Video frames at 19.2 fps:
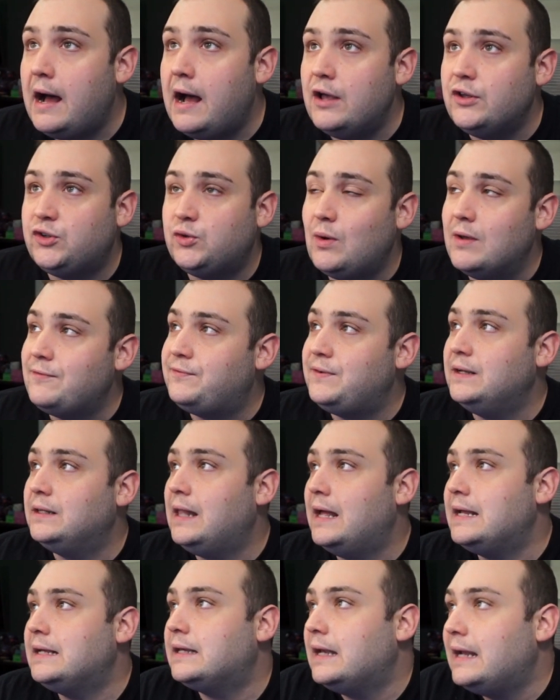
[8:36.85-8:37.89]
So I feel
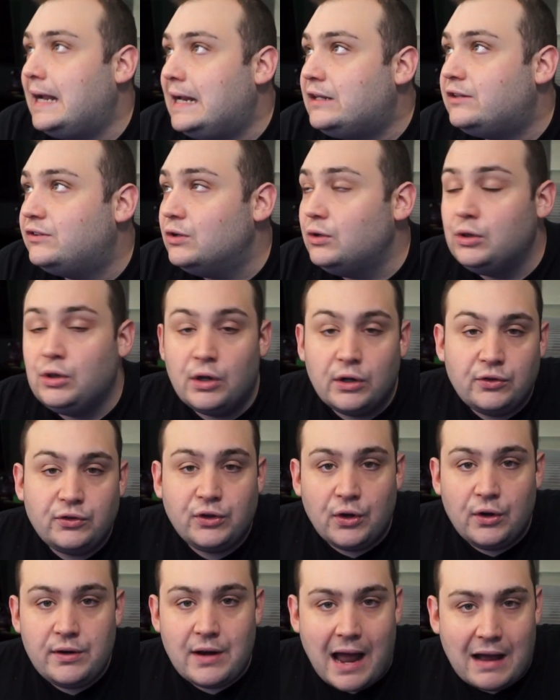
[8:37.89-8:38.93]
like it still looks
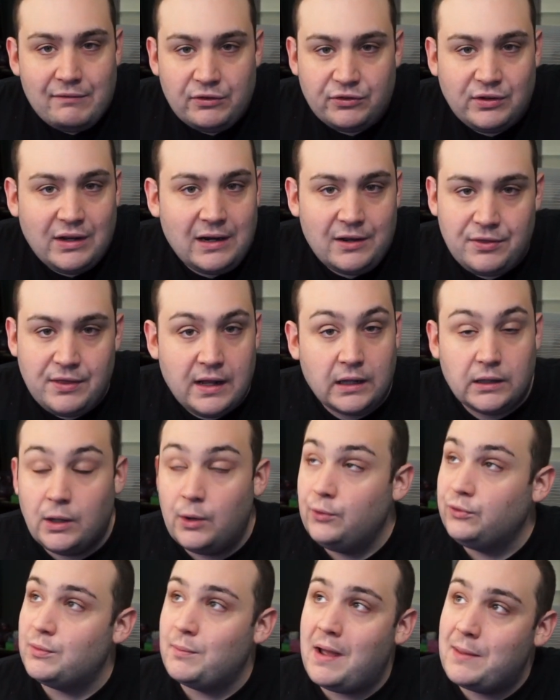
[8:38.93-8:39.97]
good. Obviously, anything that
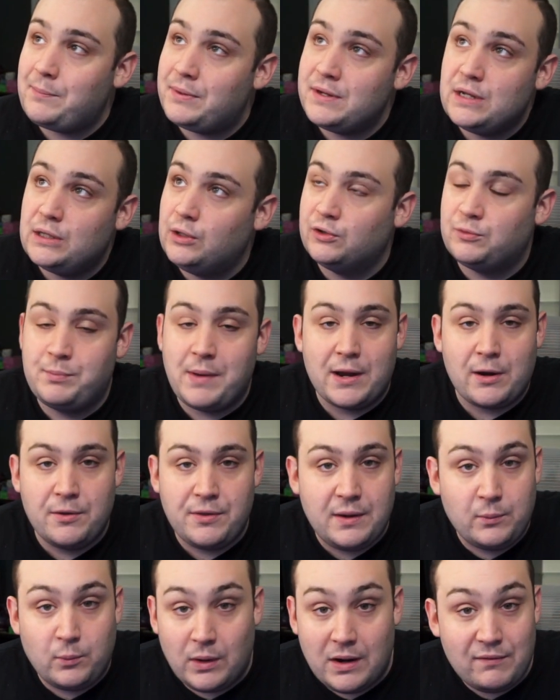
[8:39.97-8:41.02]
glows, in my opinion, looks better
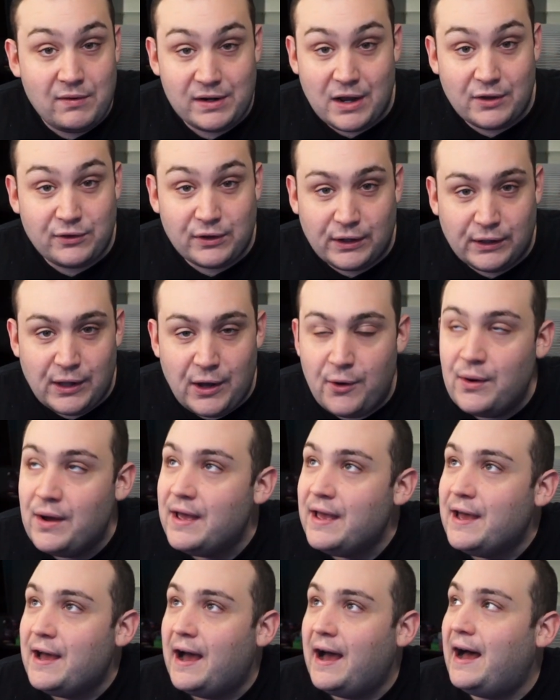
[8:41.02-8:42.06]
than whatever doesn't glow.
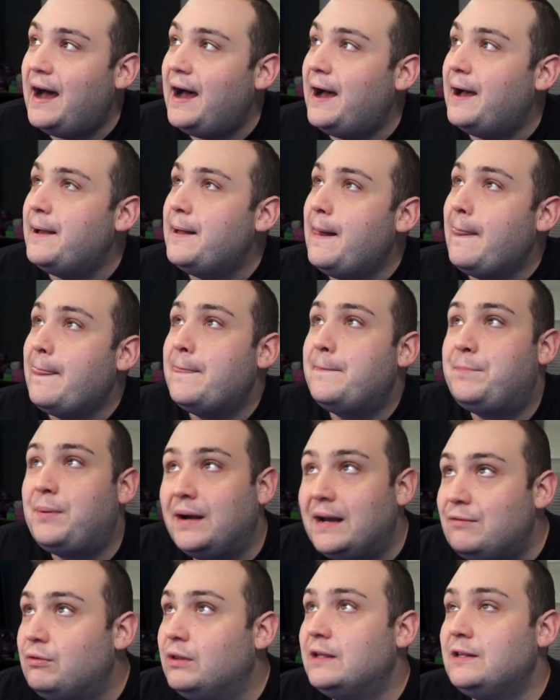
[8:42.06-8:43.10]
But
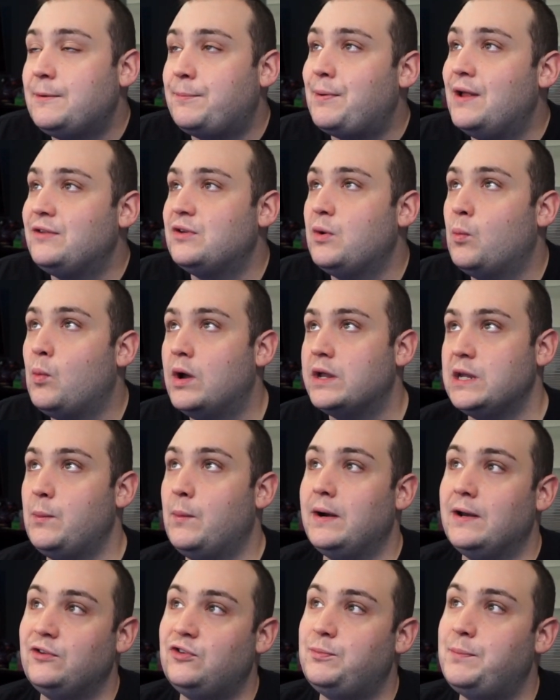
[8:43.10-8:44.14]
it really depends on what you
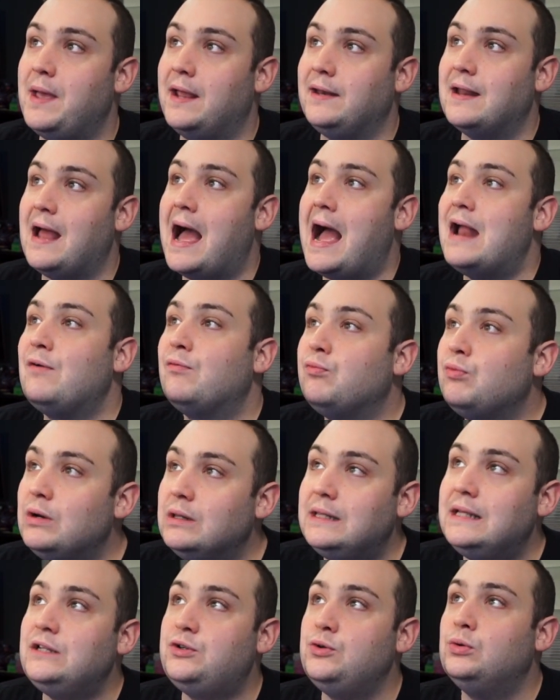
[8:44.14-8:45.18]
want to spend. I
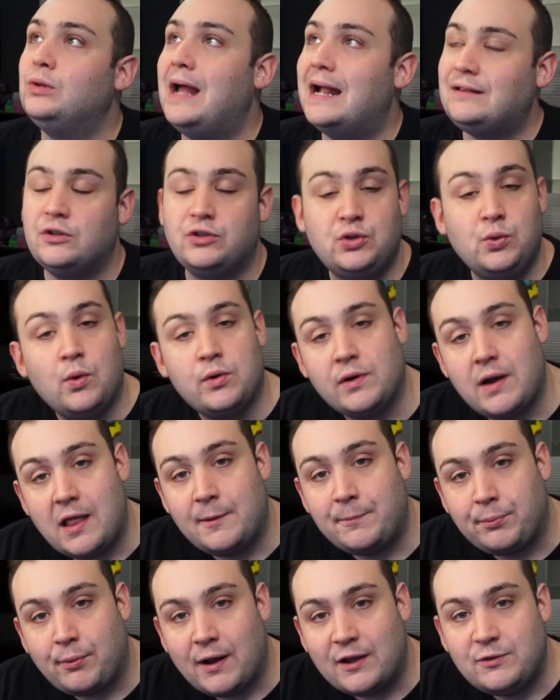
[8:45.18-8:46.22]
really do like the
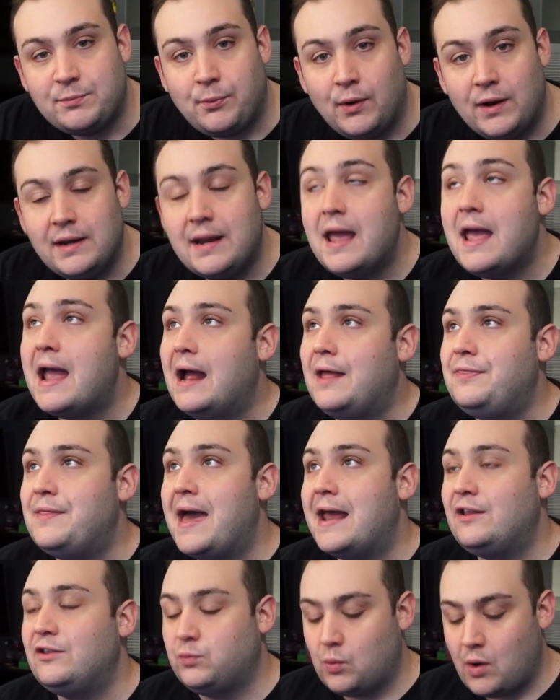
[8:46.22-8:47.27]
$200 price point, and
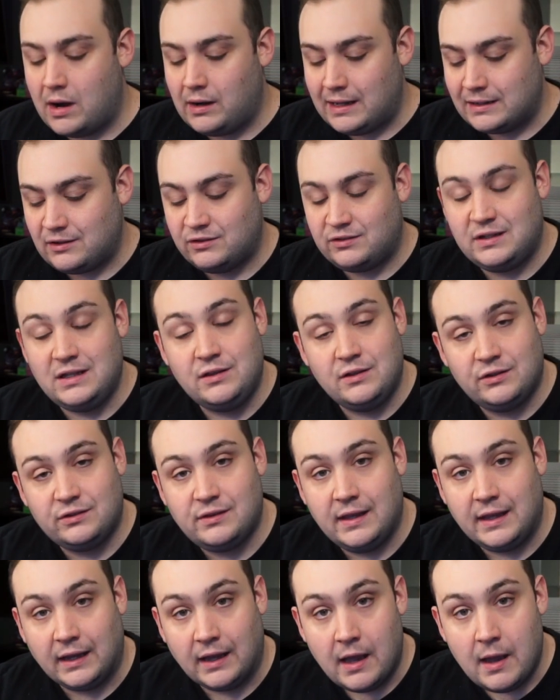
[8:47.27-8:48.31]
that is where I like to see this
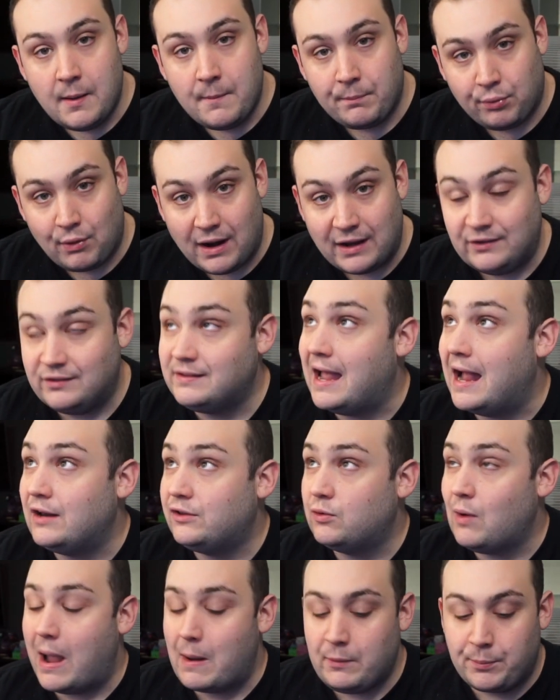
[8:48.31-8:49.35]
thing priced at.
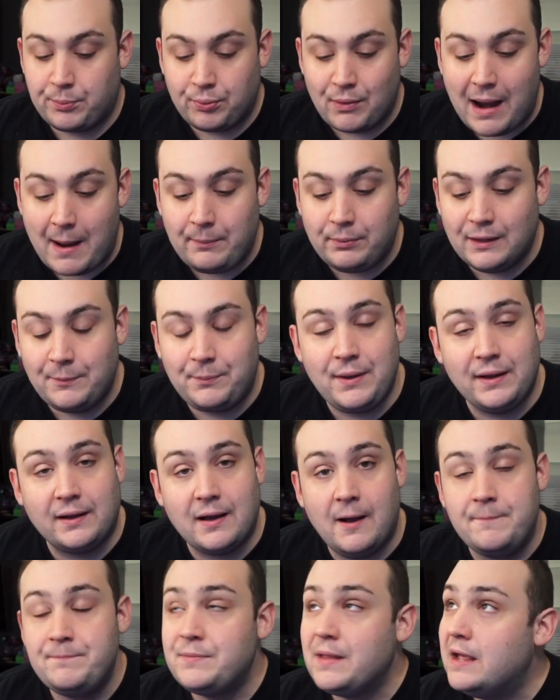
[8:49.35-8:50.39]
So I would probably pick
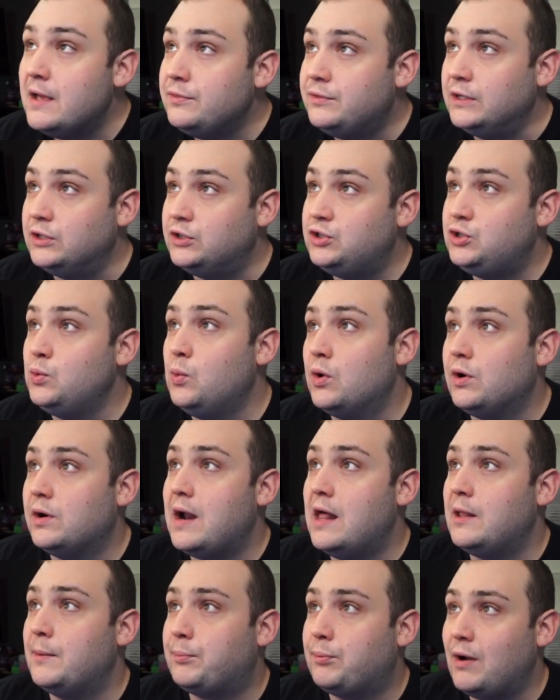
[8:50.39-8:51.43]
up the
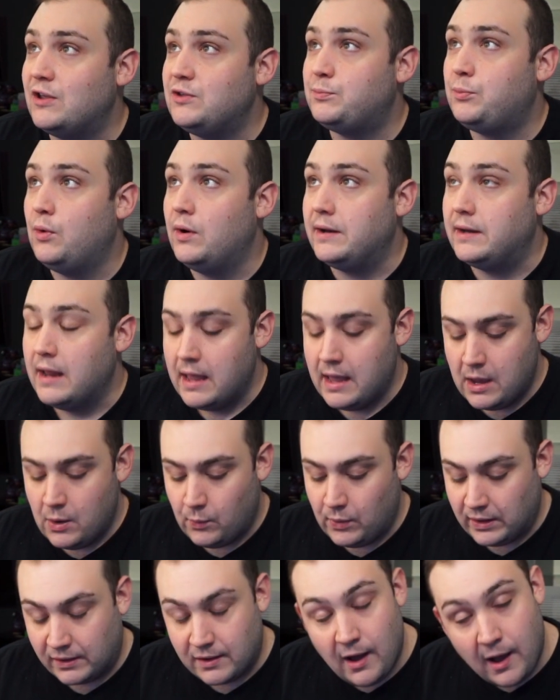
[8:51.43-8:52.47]
$200 price point
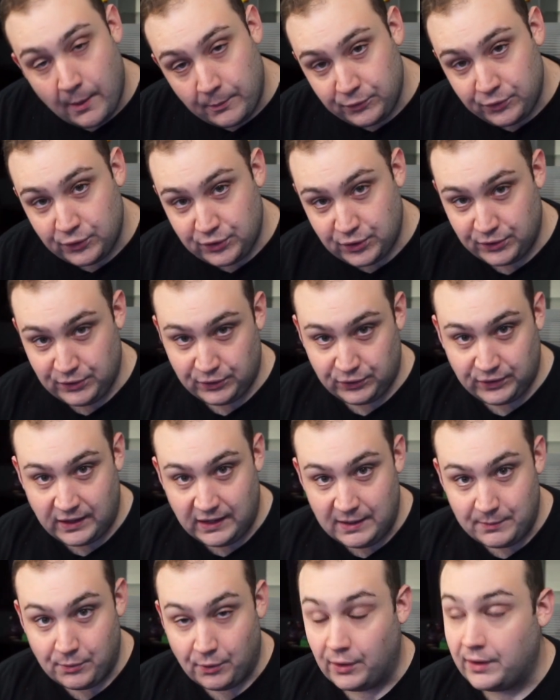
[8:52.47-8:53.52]
when it comes to this
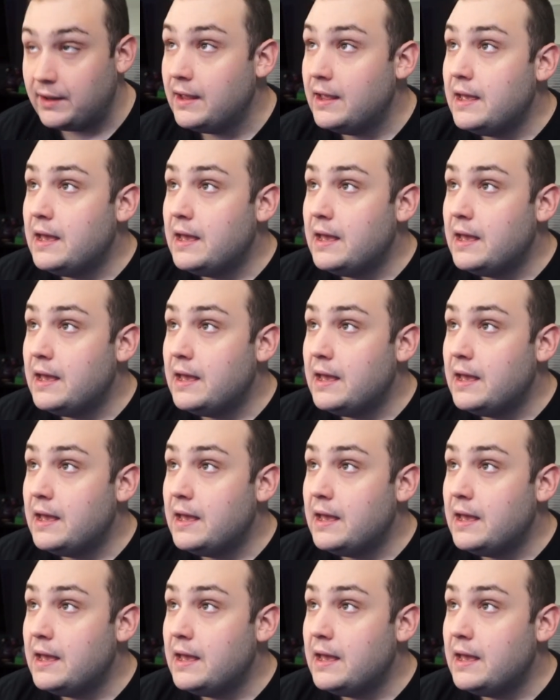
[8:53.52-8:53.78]
keyboard.